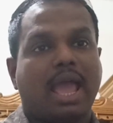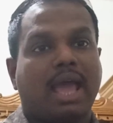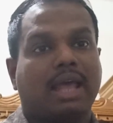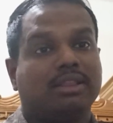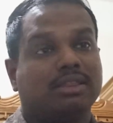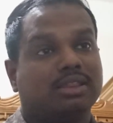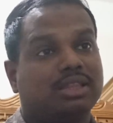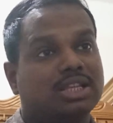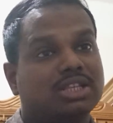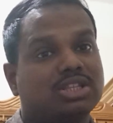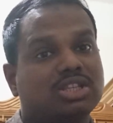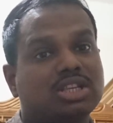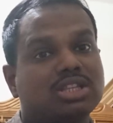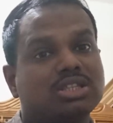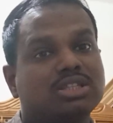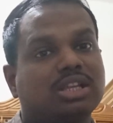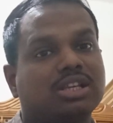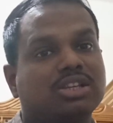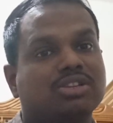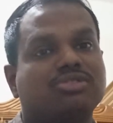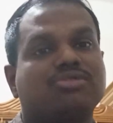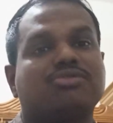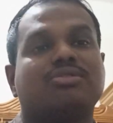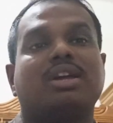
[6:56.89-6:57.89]
and this is
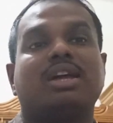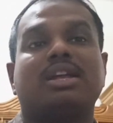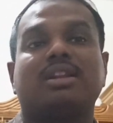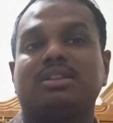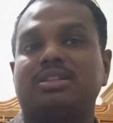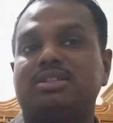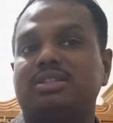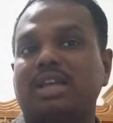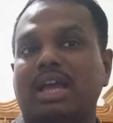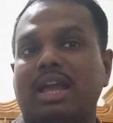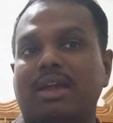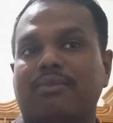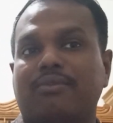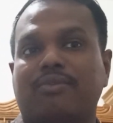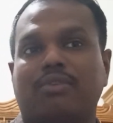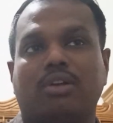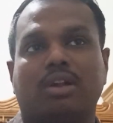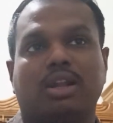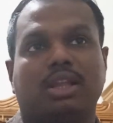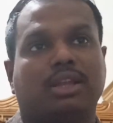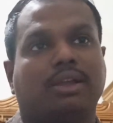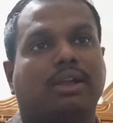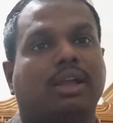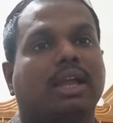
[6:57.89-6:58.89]
the strategy I am
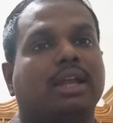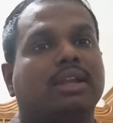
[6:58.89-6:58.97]
following.